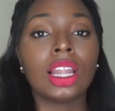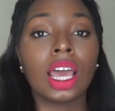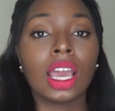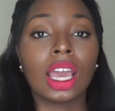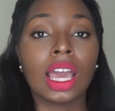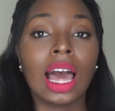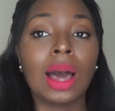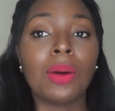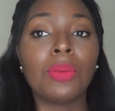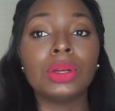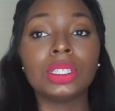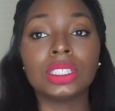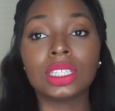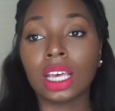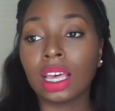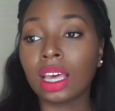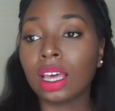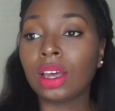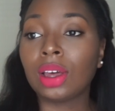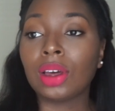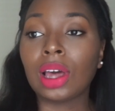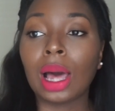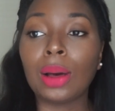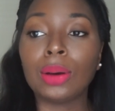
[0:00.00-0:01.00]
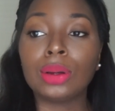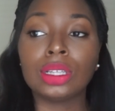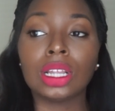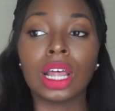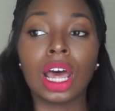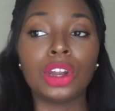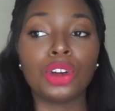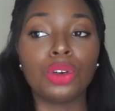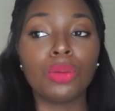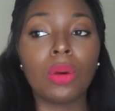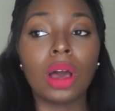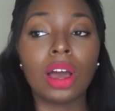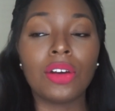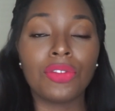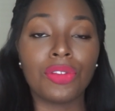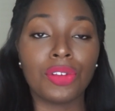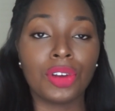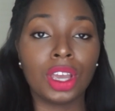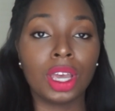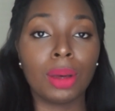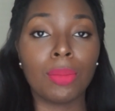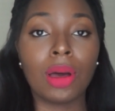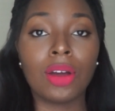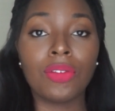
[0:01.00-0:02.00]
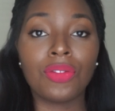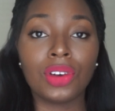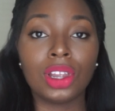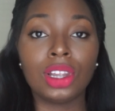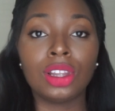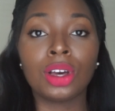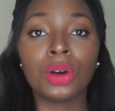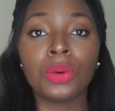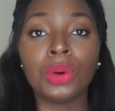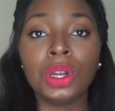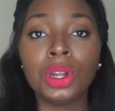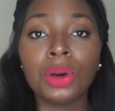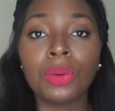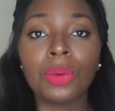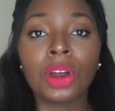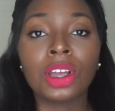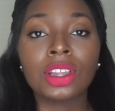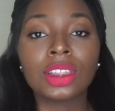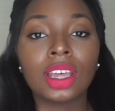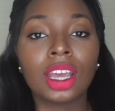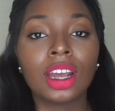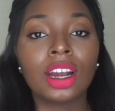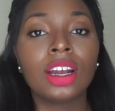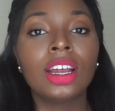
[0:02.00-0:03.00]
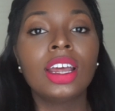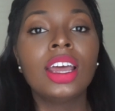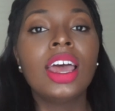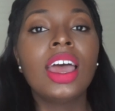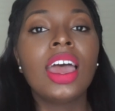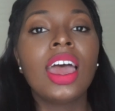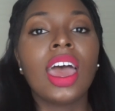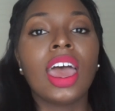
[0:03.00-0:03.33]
Like I was at, I was, I knew my friend, my friend Laquita worked there,